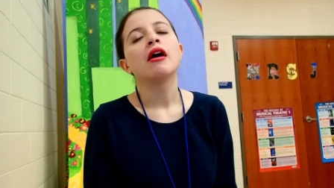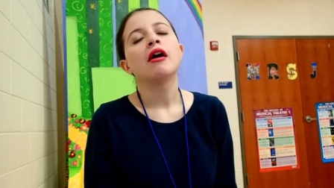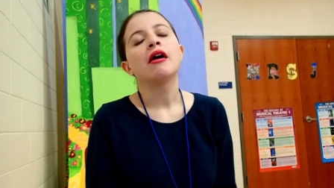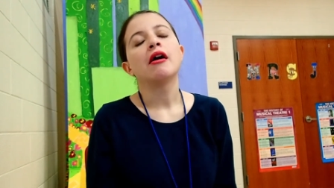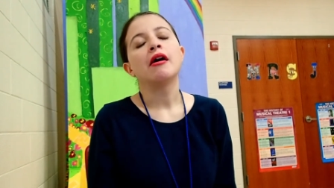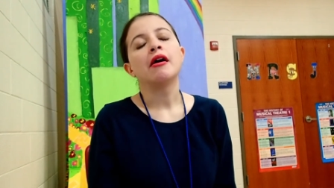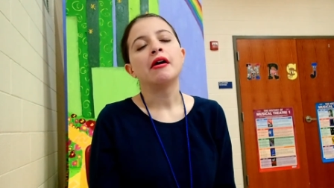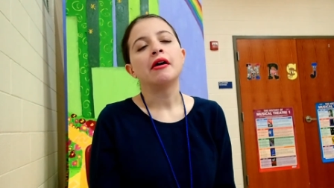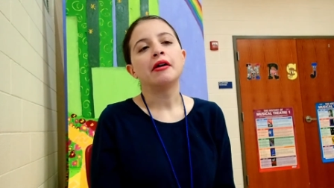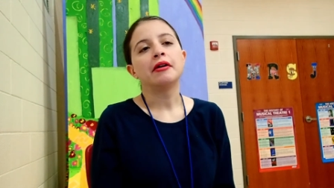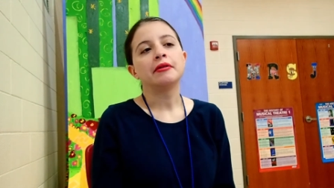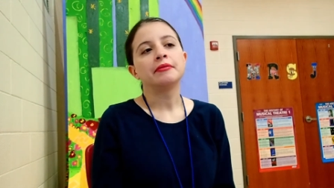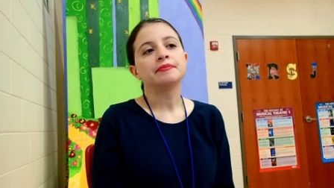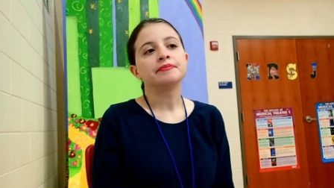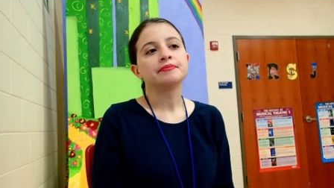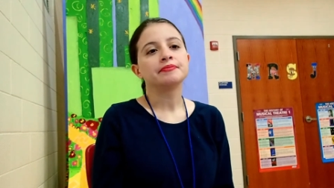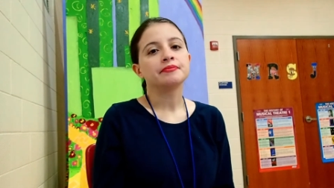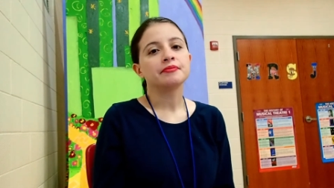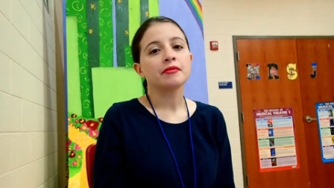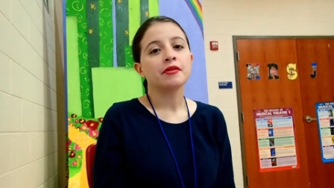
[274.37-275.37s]

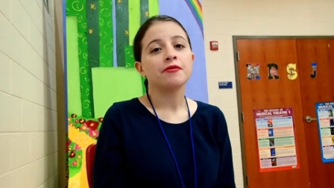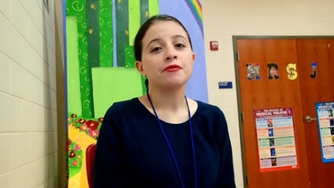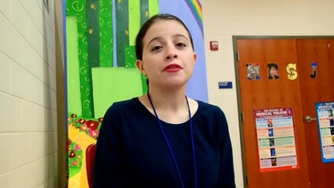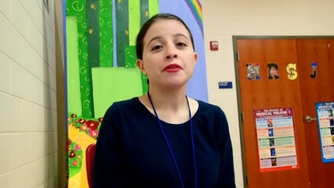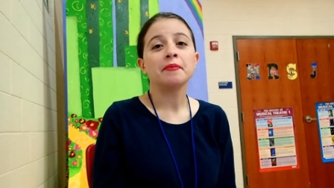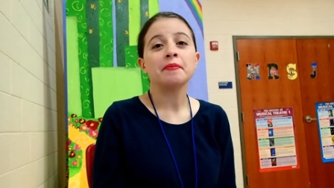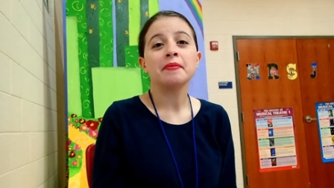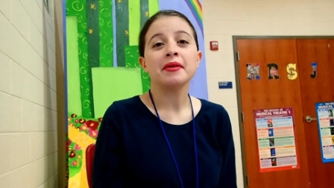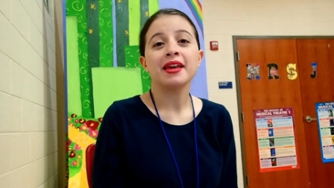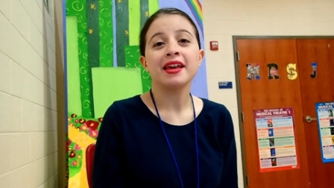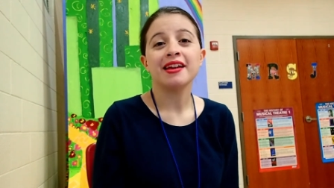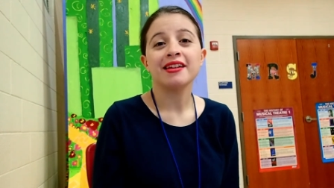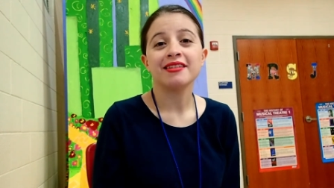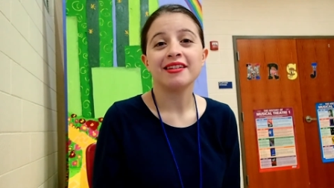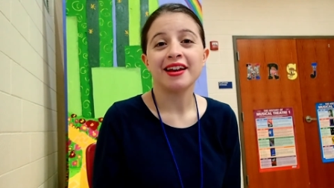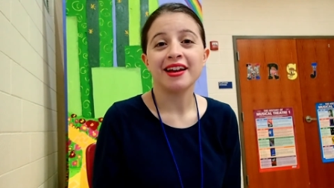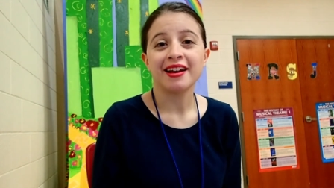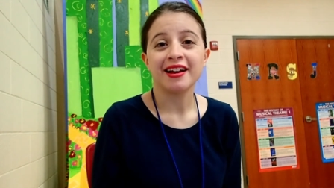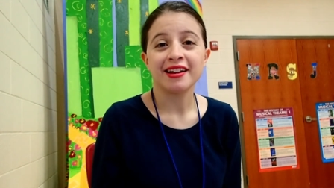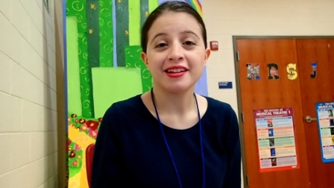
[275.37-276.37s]
For me,
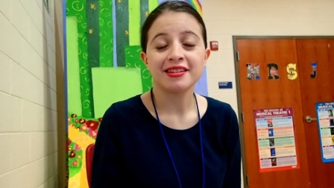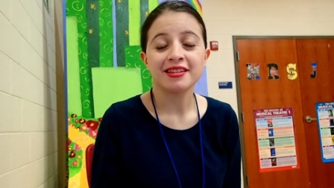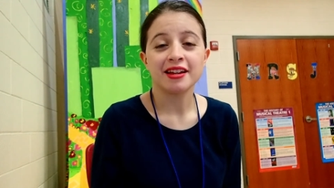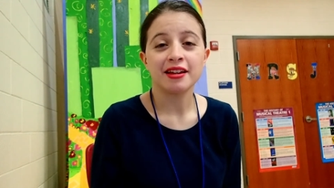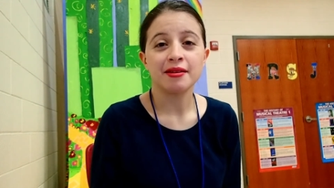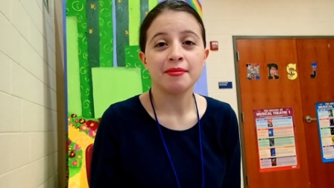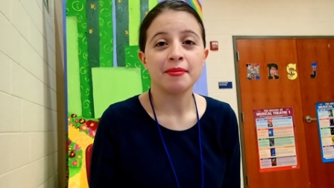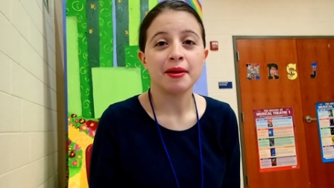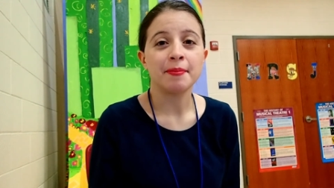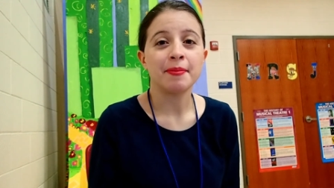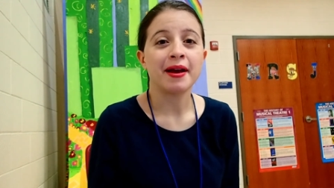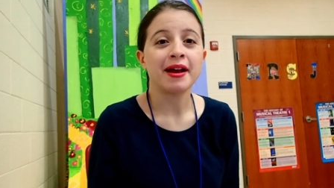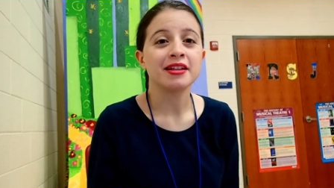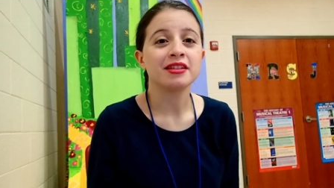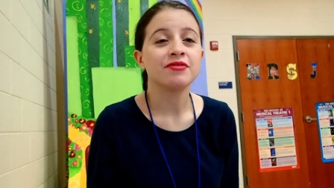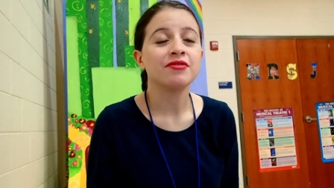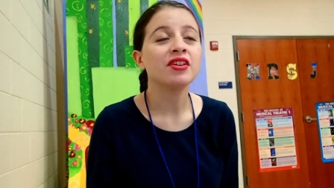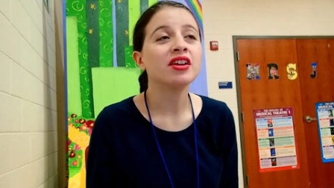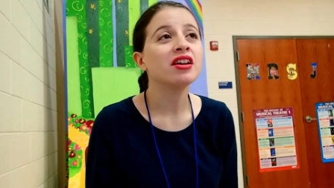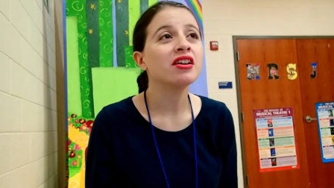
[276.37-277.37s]
like I said in my
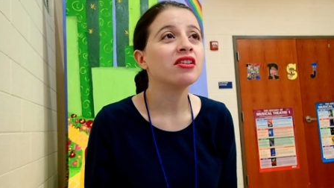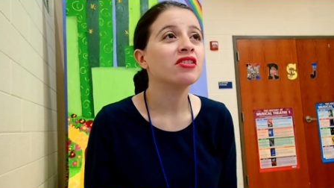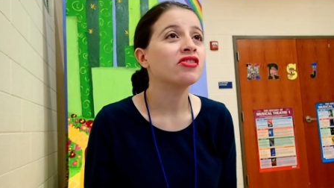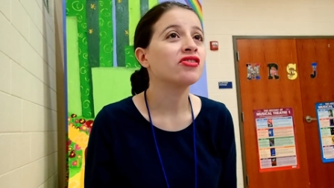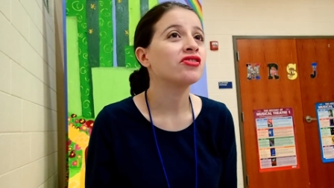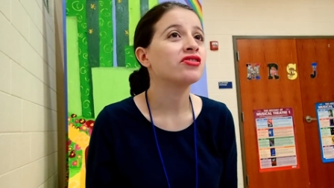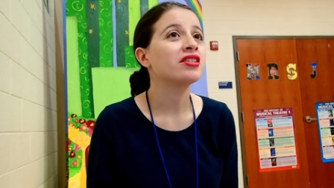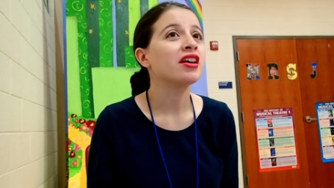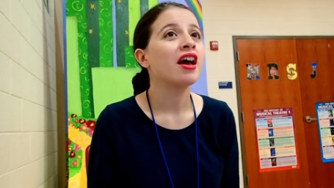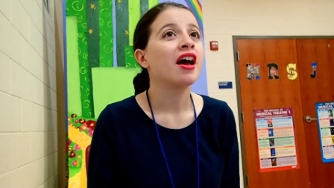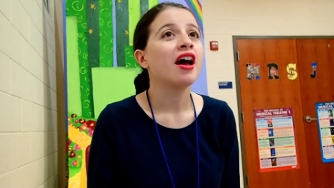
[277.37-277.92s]
past videos,